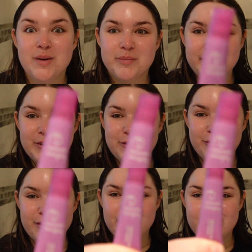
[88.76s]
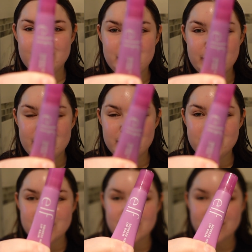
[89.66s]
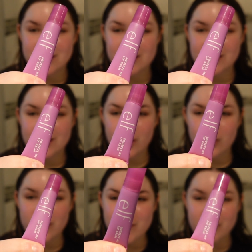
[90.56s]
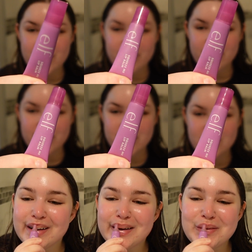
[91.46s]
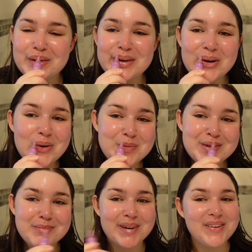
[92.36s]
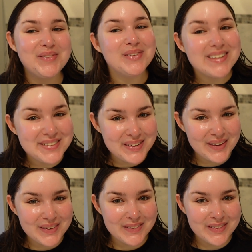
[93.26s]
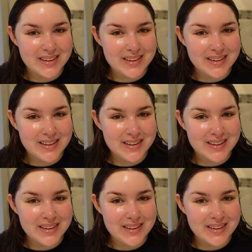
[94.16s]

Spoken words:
My new favorite lip balm, grape flavored. I want to open my window.